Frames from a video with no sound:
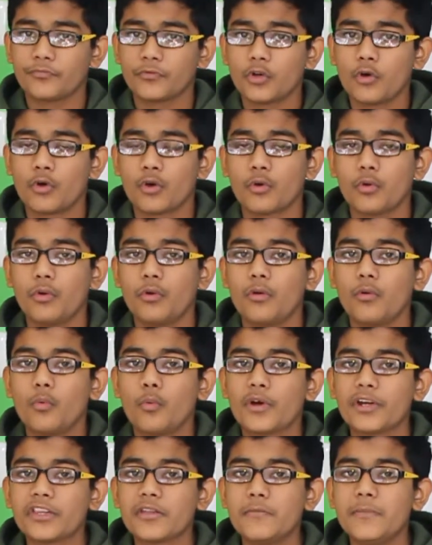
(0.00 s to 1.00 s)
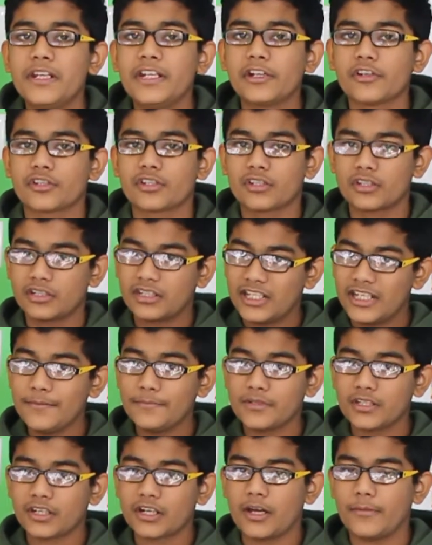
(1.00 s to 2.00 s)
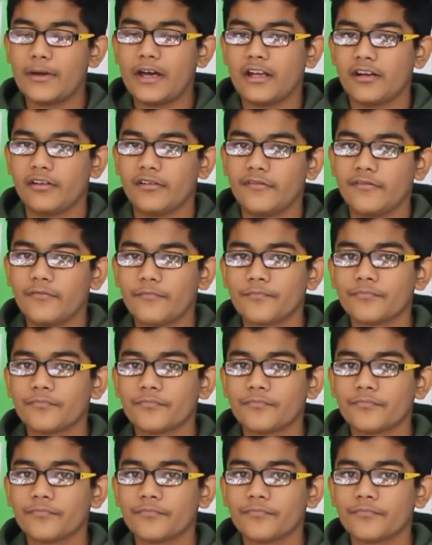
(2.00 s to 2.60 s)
or where the meteors seem to come out of.